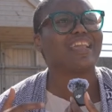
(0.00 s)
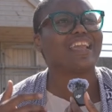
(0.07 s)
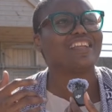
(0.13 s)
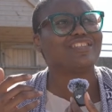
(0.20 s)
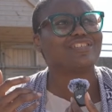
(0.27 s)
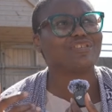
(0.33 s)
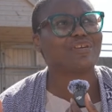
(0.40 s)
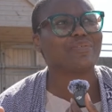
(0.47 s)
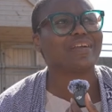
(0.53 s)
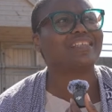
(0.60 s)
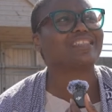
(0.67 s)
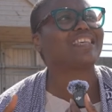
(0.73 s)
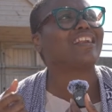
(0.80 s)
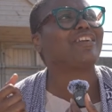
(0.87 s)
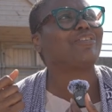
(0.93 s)

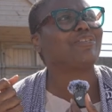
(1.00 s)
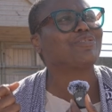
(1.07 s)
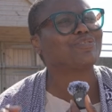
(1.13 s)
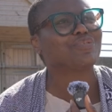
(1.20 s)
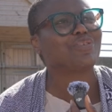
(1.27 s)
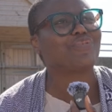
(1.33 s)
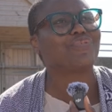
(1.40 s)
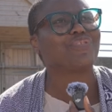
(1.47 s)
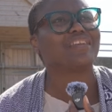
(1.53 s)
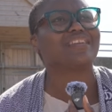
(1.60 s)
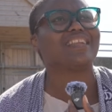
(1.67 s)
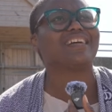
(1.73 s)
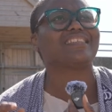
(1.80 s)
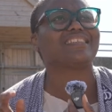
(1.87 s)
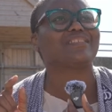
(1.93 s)
endurance and long
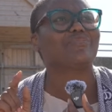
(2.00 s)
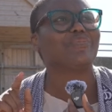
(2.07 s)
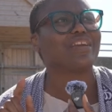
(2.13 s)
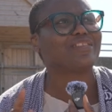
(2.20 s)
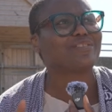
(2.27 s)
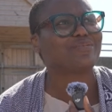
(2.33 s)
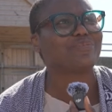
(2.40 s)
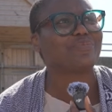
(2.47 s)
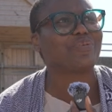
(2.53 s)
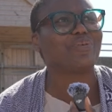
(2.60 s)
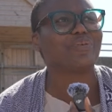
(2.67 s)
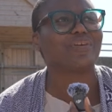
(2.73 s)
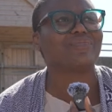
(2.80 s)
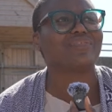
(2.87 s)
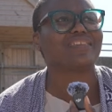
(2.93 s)
suffering that went through
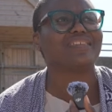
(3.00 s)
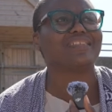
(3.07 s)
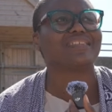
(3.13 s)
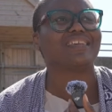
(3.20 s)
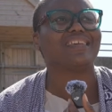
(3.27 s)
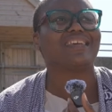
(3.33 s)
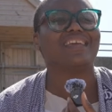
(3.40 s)
all of this